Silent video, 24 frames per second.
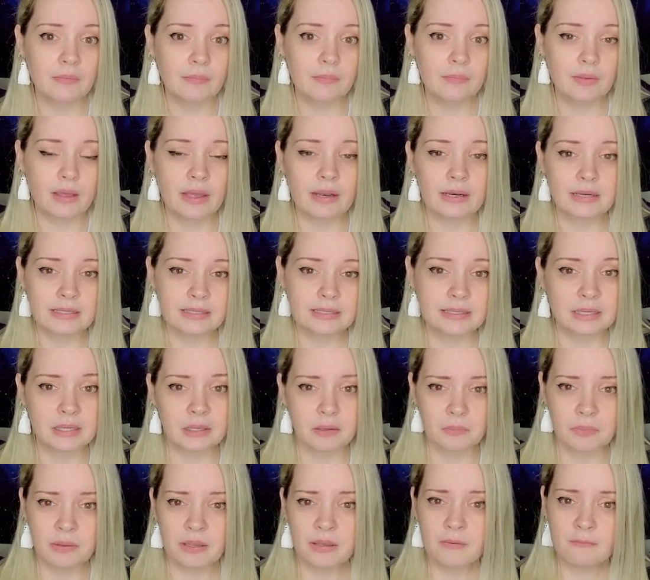and it's gonna
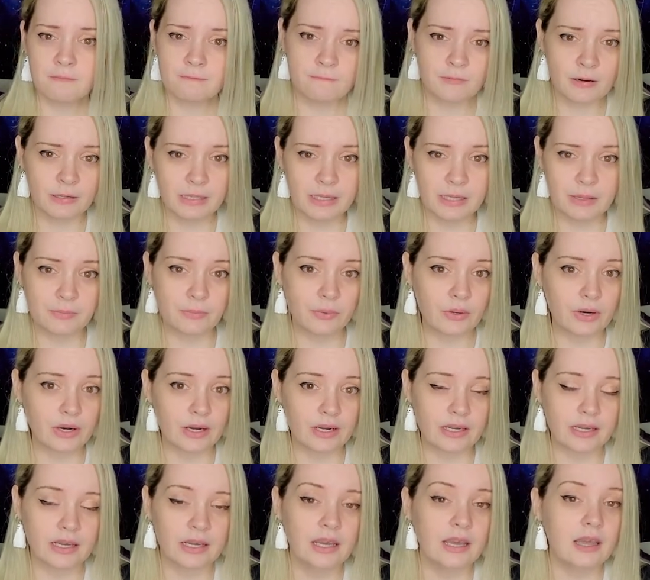be a funny
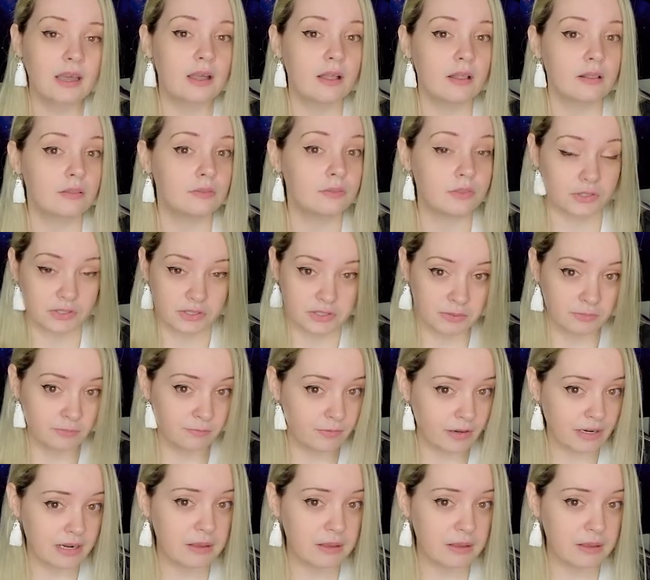book, there's some funny